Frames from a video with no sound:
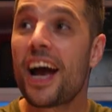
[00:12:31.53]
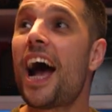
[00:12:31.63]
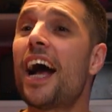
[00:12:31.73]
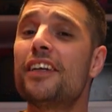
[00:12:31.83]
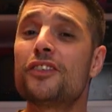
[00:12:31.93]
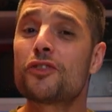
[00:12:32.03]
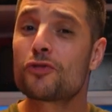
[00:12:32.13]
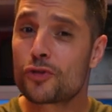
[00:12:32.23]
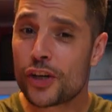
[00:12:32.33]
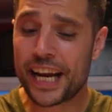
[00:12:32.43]
and
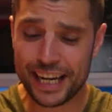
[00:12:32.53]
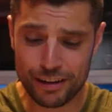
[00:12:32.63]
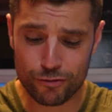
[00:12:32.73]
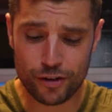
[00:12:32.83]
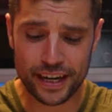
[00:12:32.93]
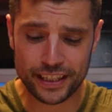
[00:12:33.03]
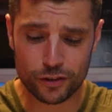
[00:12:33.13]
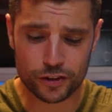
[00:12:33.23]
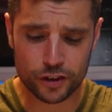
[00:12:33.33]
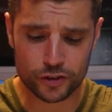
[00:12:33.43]
really, really
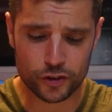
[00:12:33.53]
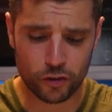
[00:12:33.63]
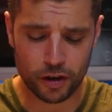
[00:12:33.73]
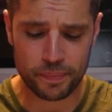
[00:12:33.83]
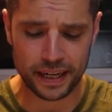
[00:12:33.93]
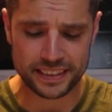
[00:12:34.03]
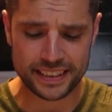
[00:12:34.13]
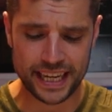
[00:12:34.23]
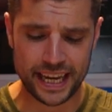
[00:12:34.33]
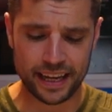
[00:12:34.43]
good
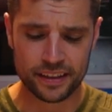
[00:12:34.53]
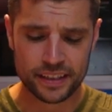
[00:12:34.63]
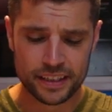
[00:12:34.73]
controllability here.